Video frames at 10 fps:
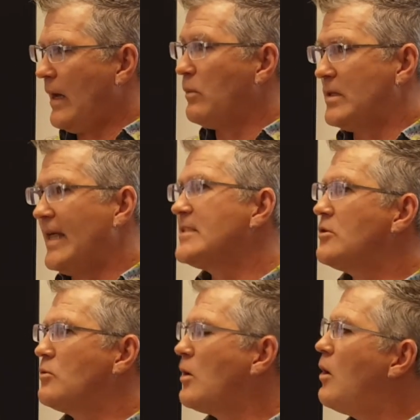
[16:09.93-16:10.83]
I would like to
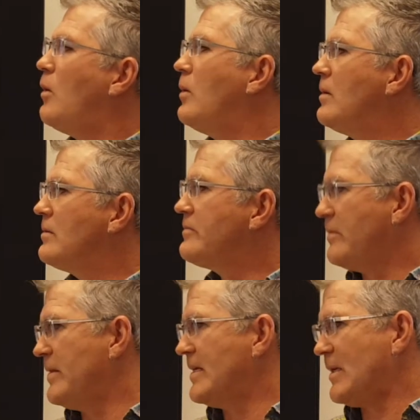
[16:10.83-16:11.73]
grow
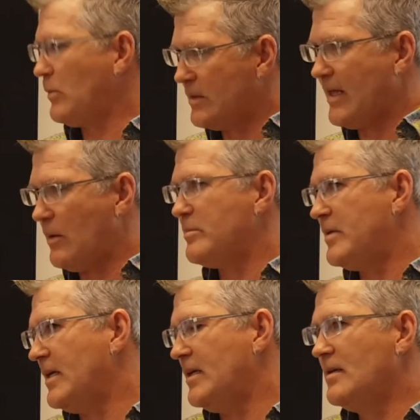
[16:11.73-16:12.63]
from this. I Would, that would
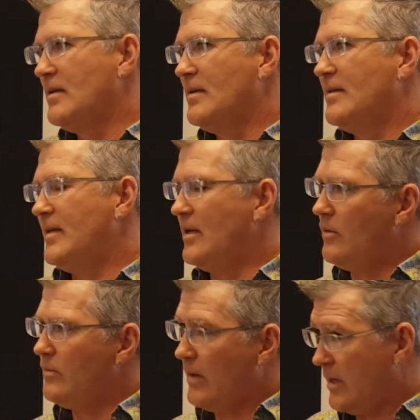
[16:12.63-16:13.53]
be, you know,
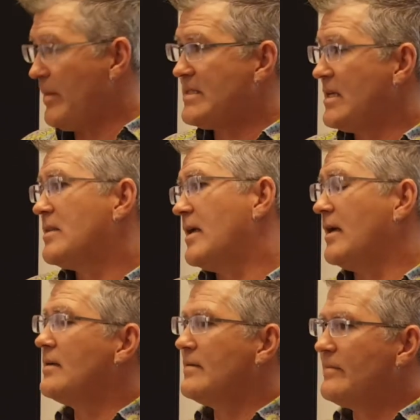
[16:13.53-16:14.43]
an amazing thing.
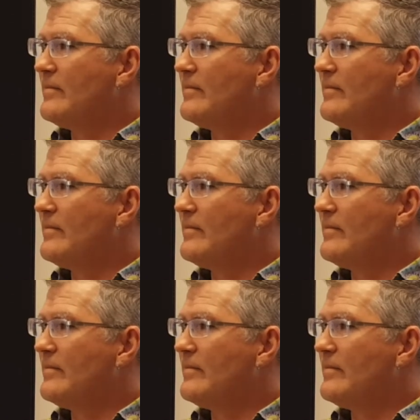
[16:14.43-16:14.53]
